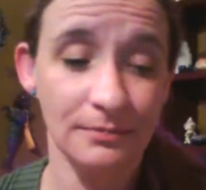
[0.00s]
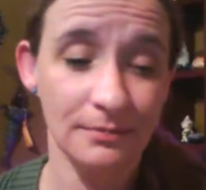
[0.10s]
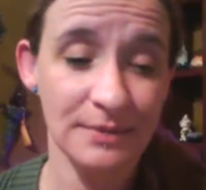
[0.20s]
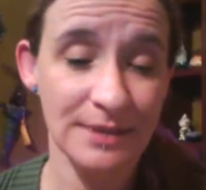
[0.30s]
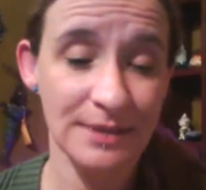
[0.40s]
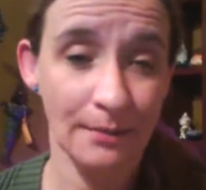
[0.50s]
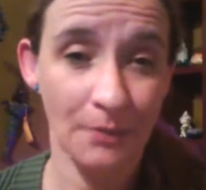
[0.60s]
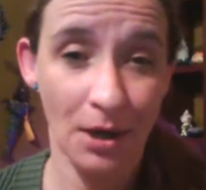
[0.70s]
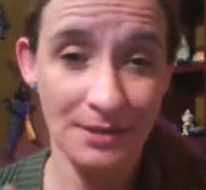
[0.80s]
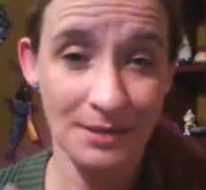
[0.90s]
some
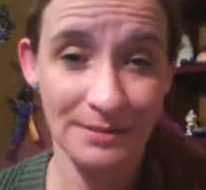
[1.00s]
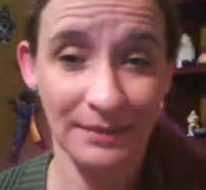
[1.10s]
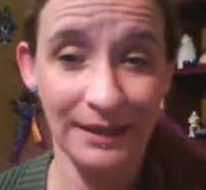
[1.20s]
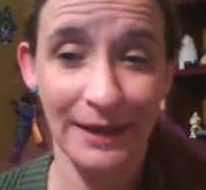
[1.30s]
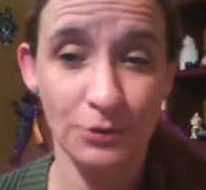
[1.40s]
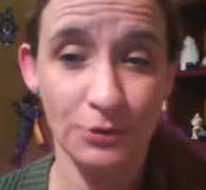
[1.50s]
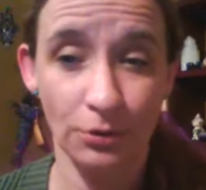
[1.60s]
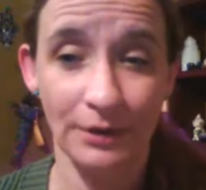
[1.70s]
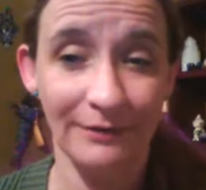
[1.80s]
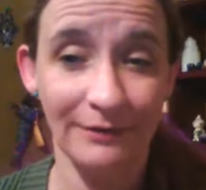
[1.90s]
awesomely natural
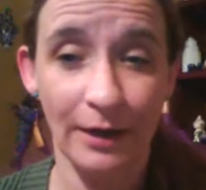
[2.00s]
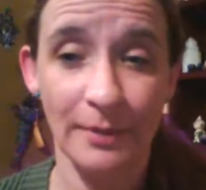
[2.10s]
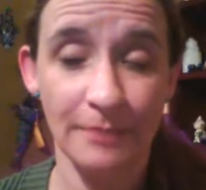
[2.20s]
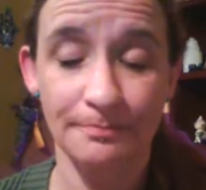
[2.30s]
environment.